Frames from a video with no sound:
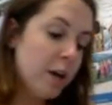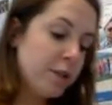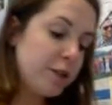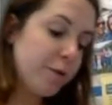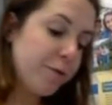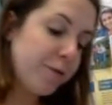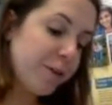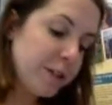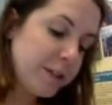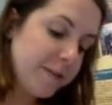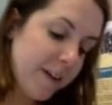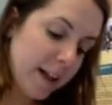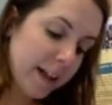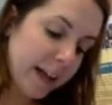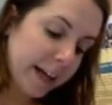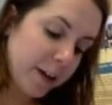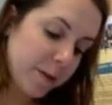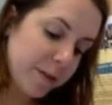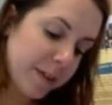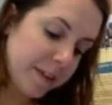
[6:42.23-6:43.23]
So first of all,
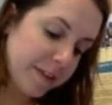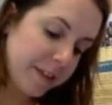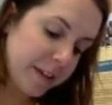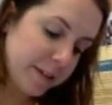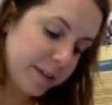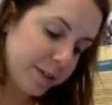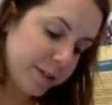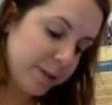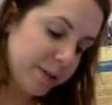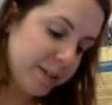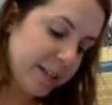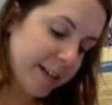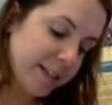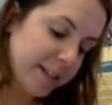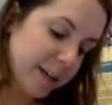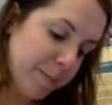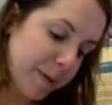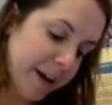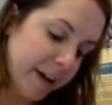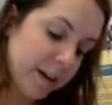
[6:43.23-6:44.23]
I know that these two
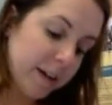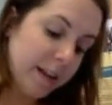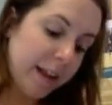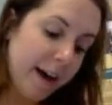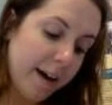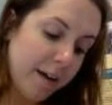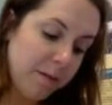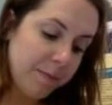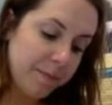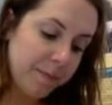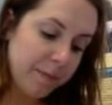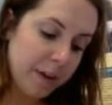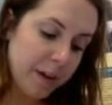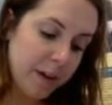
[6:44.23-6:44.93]
sides are parallel,